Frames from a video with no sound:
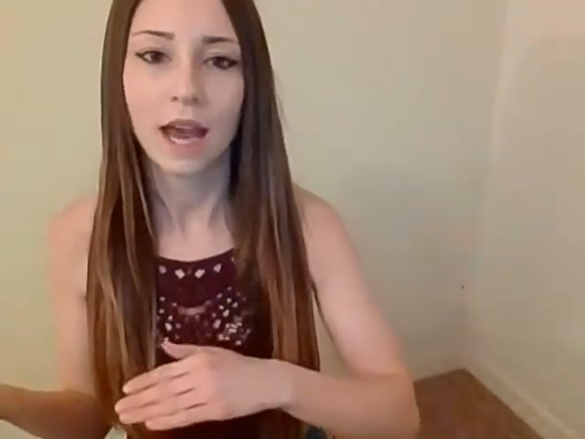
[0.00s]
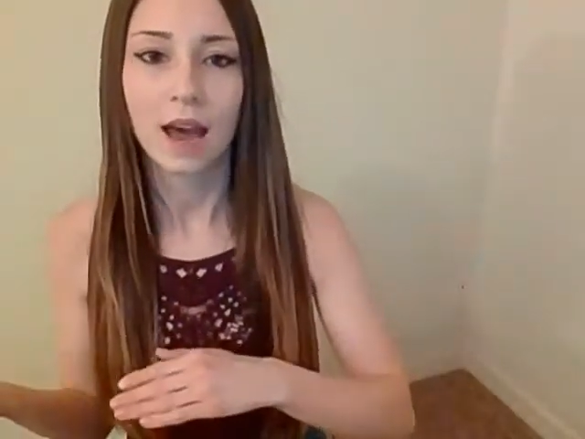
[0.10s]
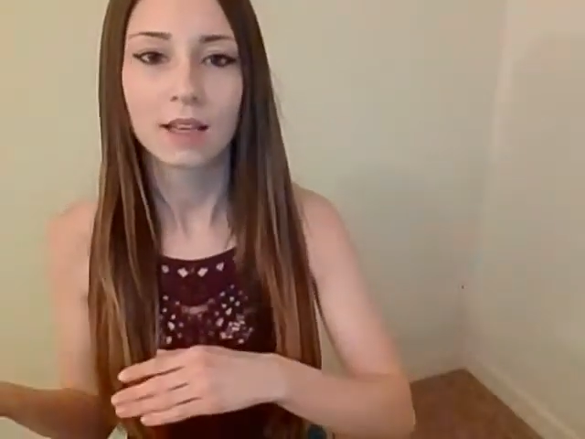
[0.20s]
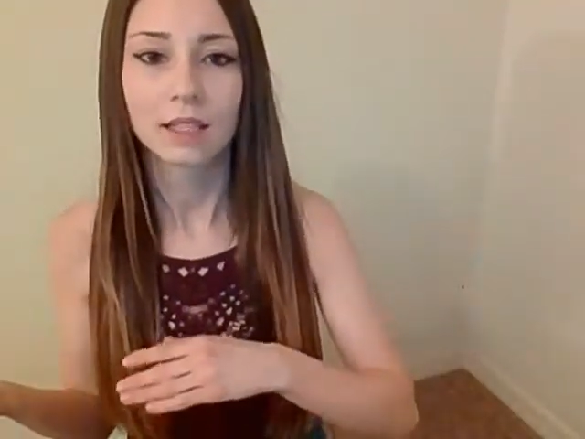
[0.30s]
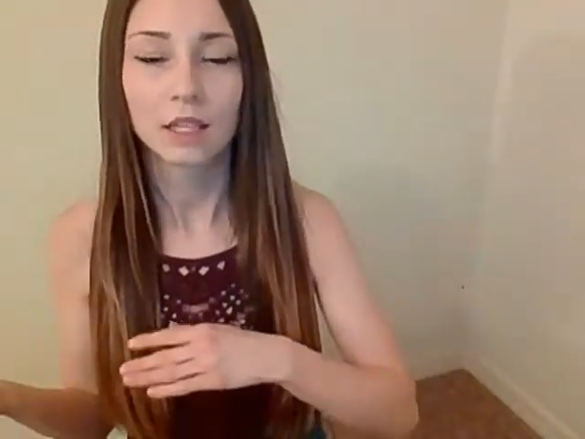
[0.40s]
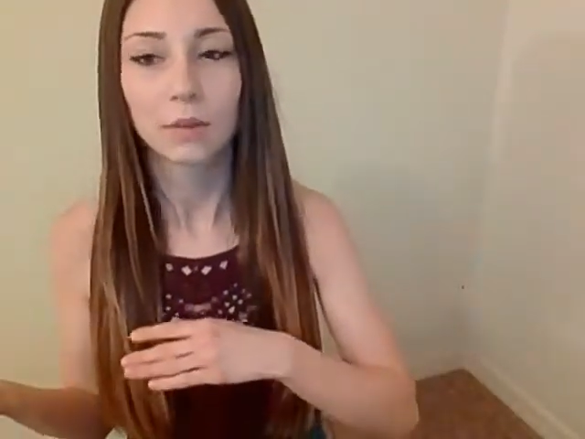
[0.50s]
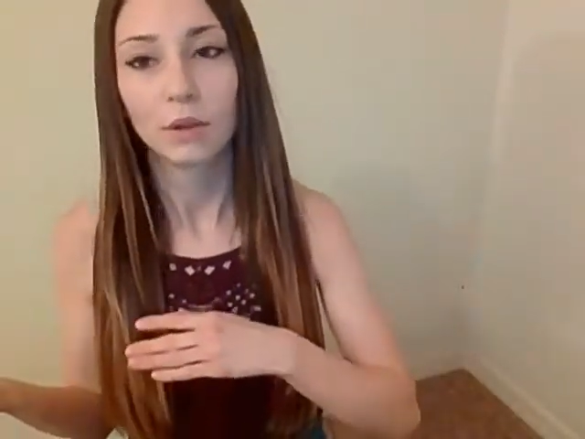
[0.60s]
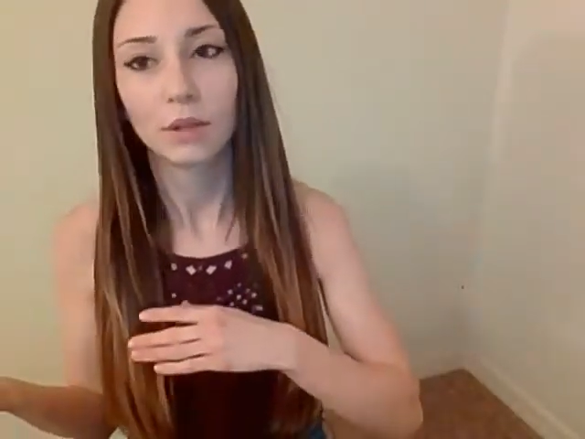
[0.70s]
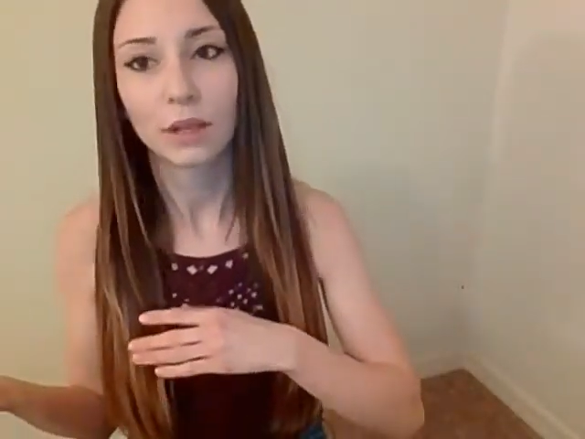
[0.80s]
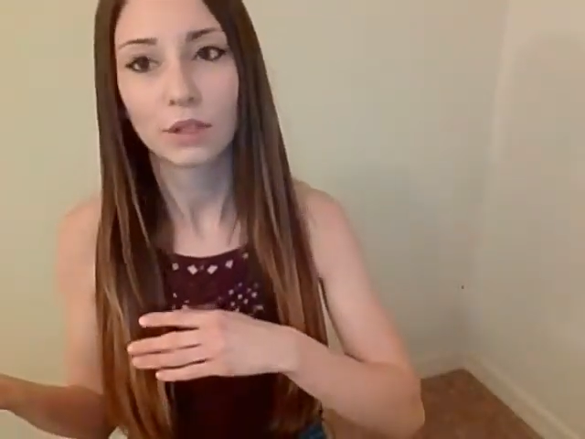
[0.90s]
has the
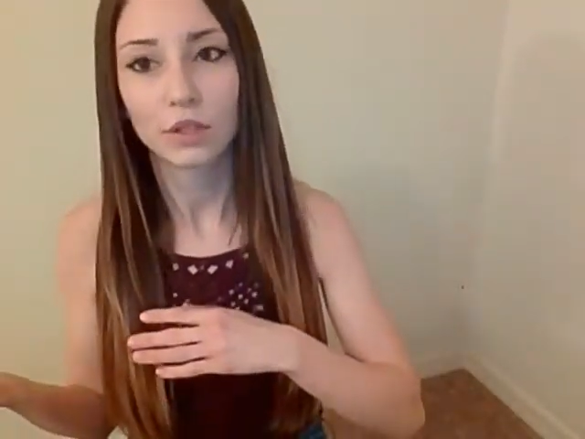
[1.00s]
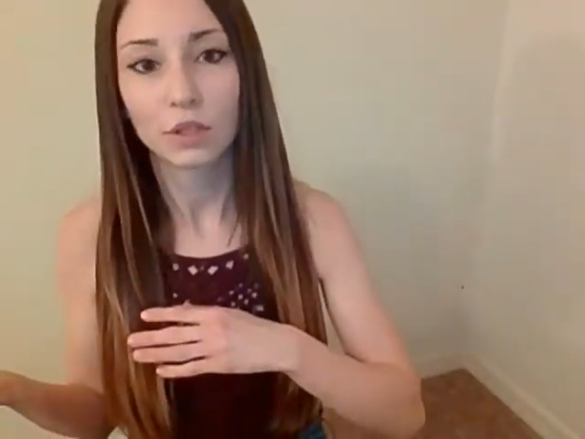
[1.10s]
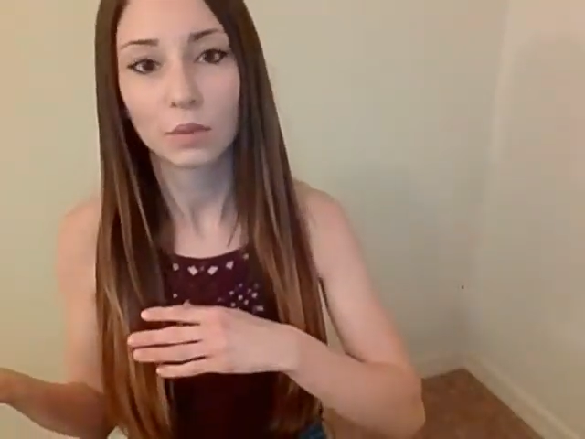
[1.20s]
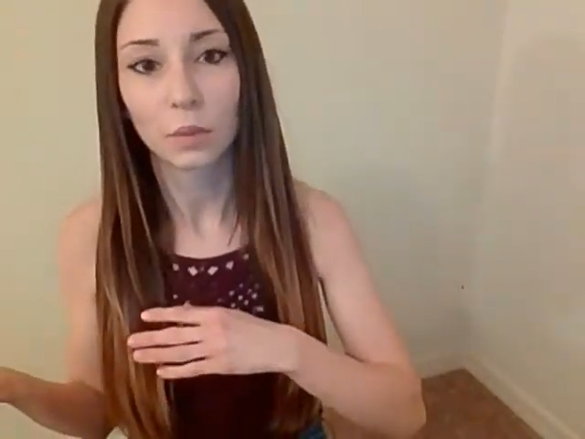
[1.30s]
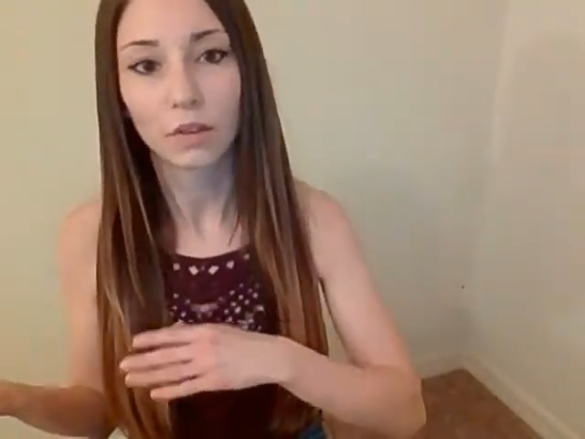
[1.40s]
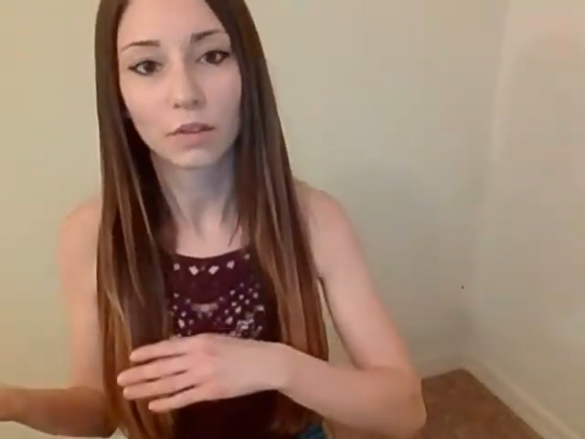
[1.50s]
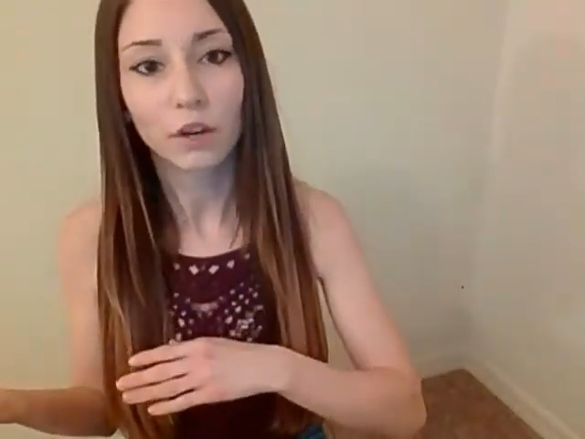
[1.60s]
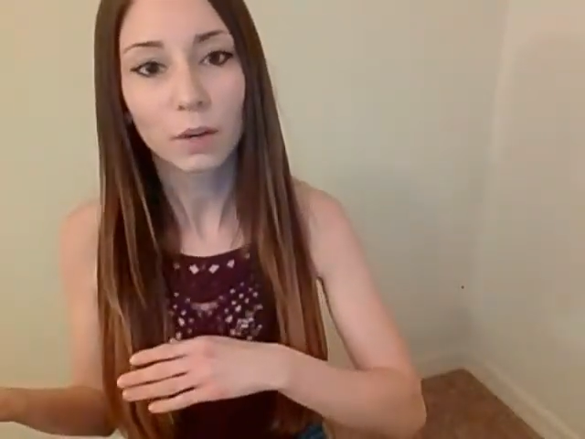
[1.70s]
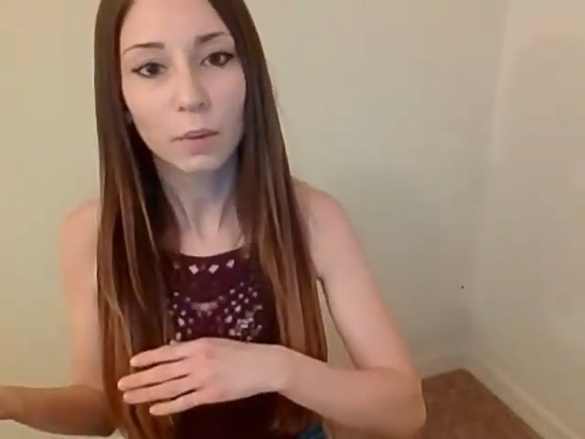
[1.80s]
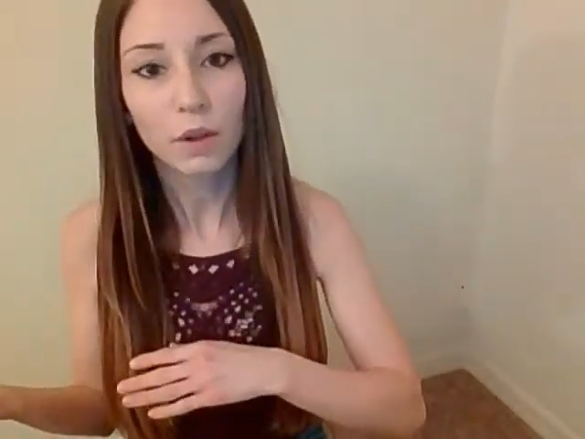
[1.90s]
communication is more
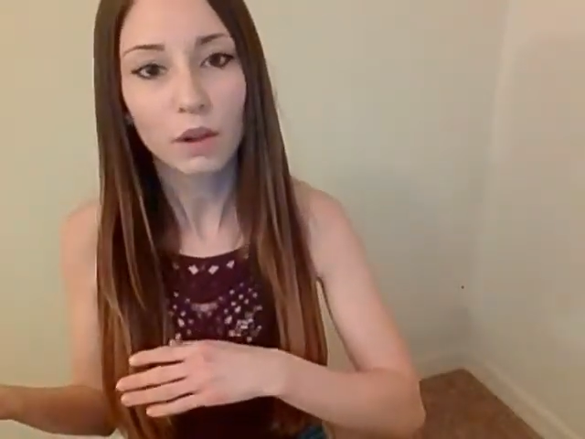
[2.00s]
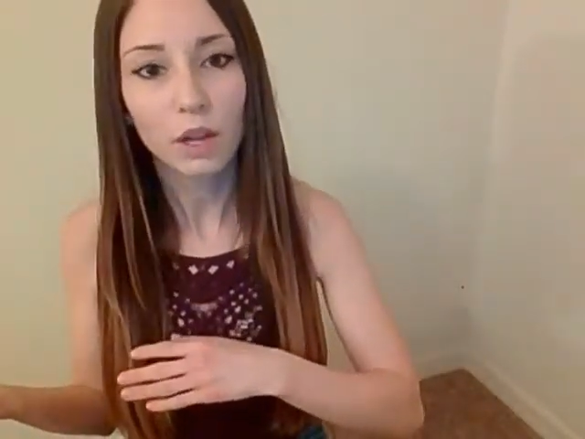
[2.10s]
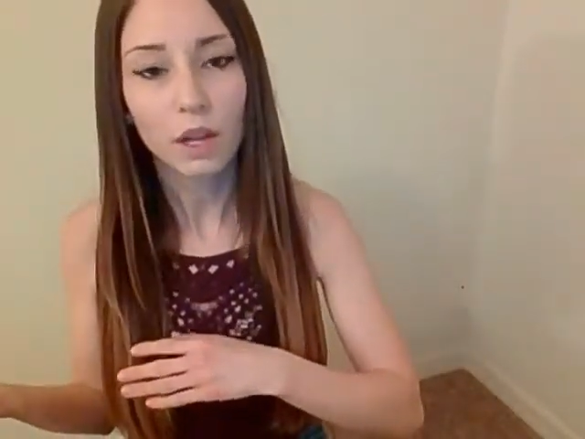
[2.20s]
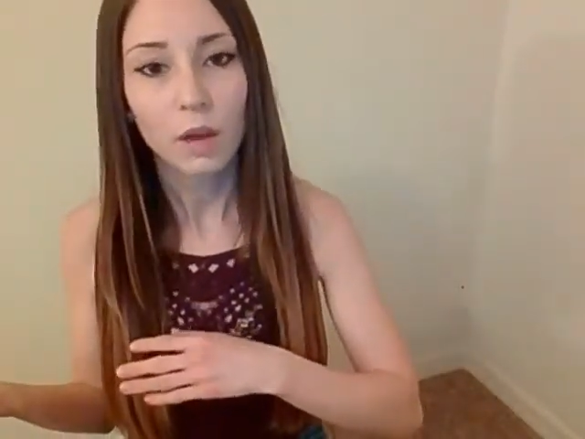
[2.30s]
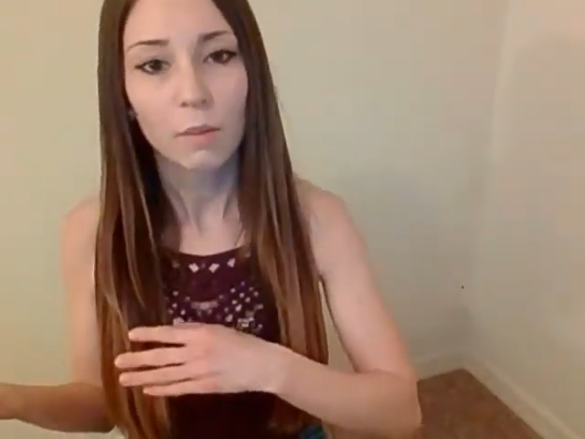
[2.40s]
verbal.